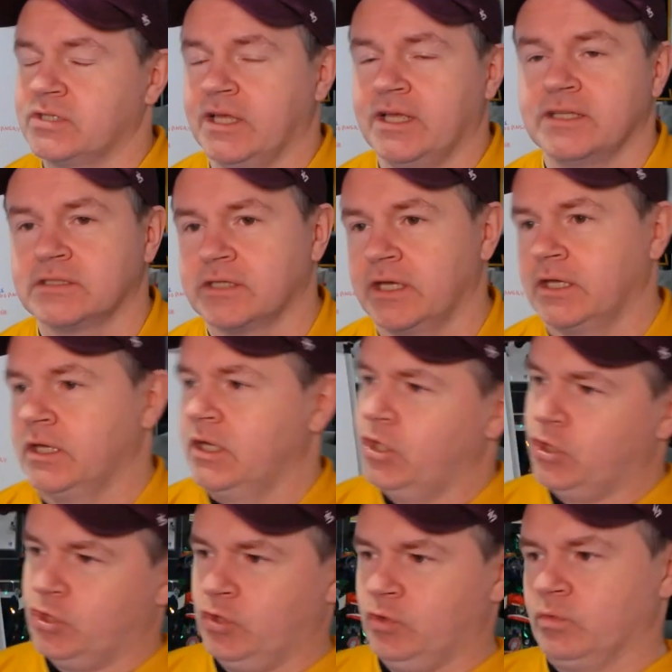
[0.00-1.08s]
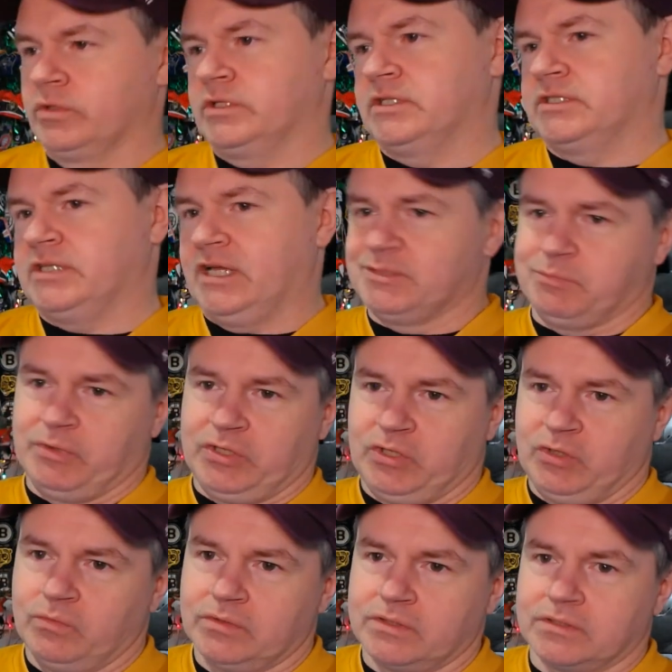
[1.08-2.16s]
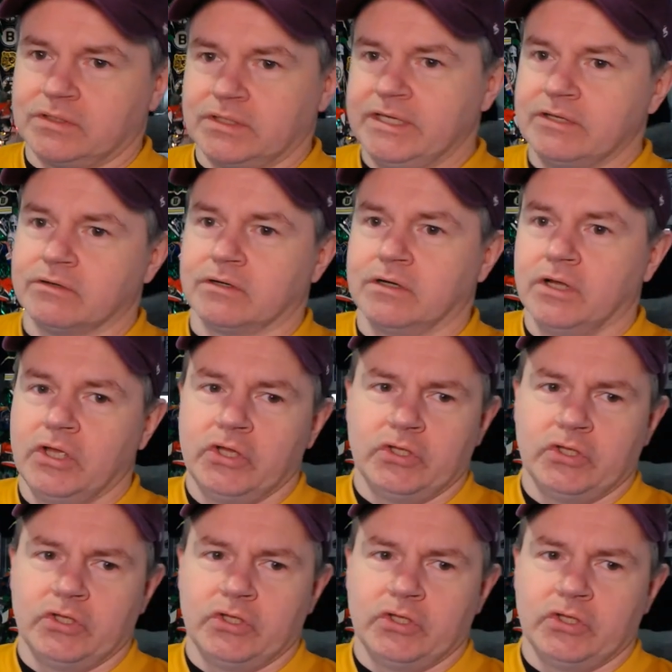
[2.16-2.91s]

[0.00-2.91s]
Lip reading: It's like, you were the Desperate. You were the leader.